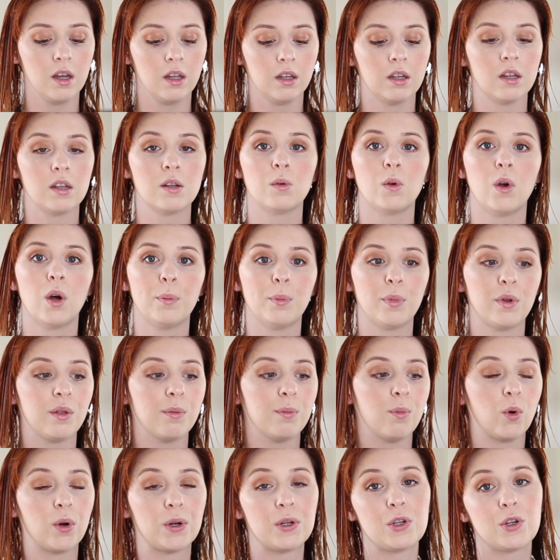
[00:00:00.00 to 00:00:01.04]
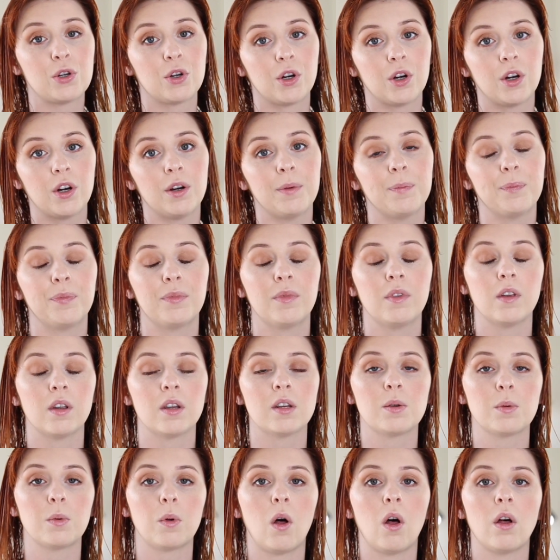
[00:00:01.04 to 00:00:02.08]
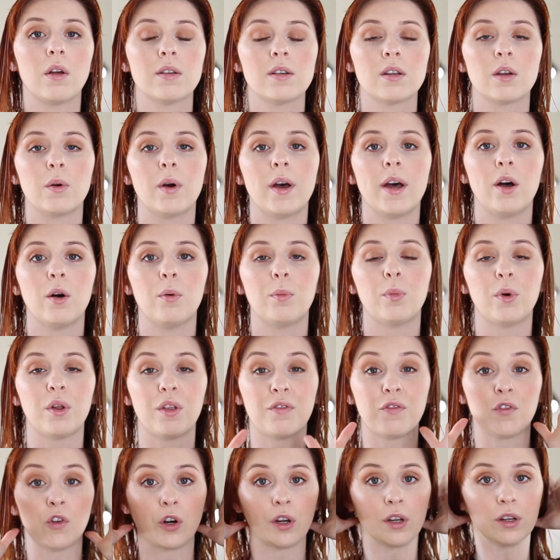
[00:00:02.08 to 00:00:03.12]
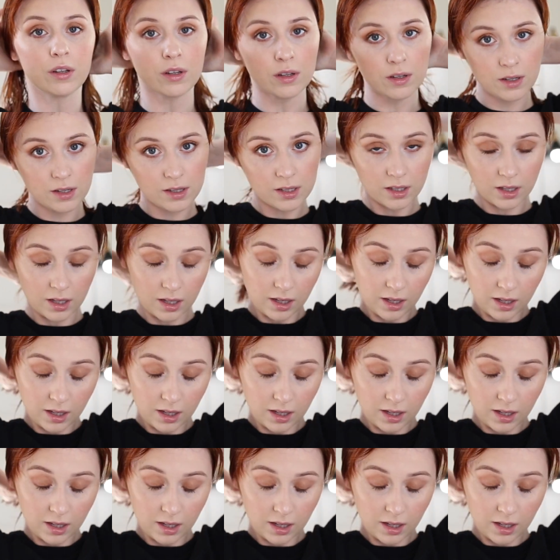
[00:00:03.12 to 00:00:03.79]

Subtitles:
This will help with moisture. This will also help with frizz.